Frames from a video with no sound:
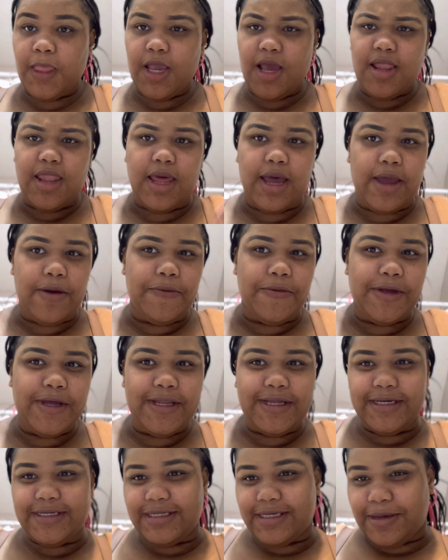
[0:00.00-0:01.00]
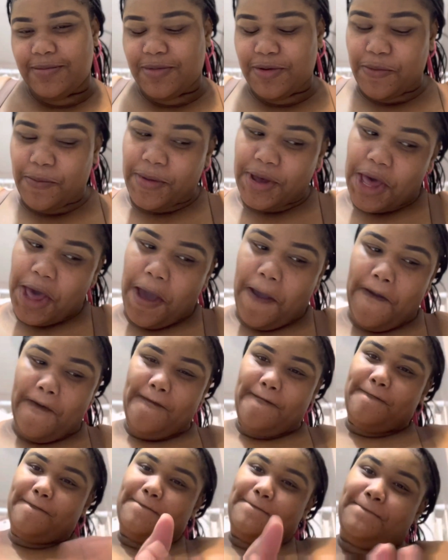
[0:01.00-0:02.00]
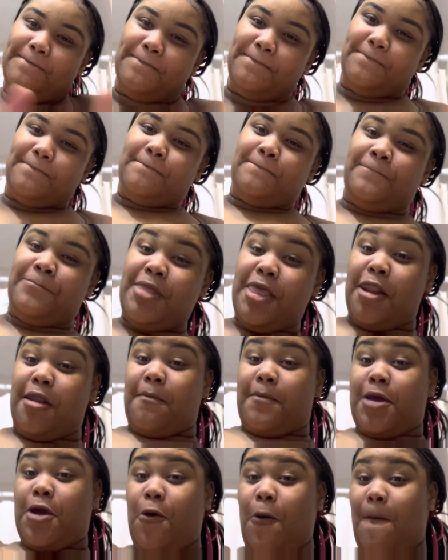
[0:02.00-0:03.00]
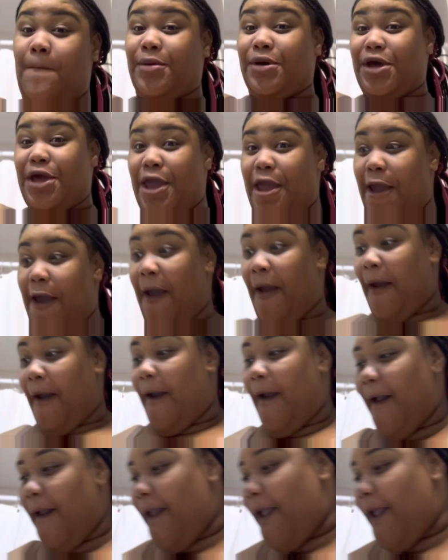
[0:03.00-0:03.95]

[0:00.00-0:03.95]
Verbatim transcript: Like what? Let's keep it above. buck. Mm, mm, mm, big old butt. Ah.